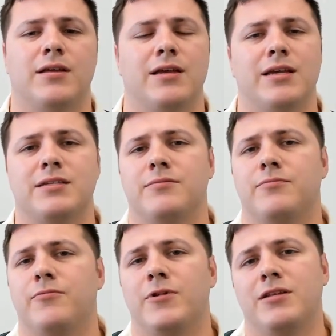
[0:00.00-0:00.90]
is
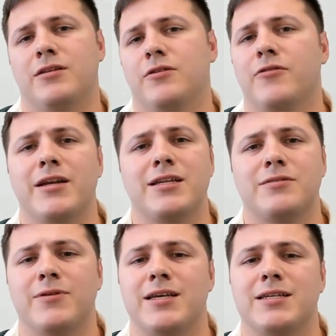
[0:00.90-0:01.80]
one of the greatest
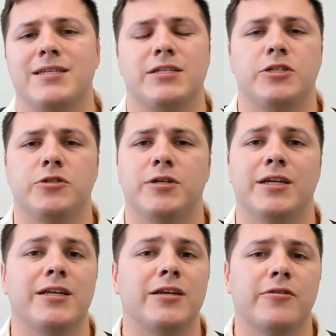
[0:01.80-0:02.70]
ways that you can
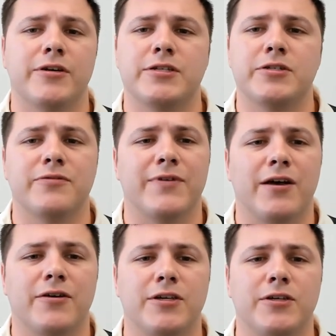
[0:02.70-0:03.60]
increase your
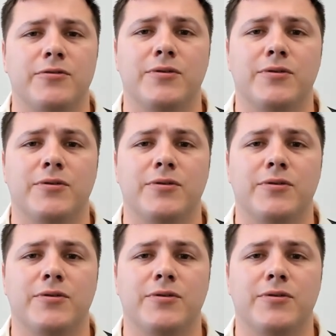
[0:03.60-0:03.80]
value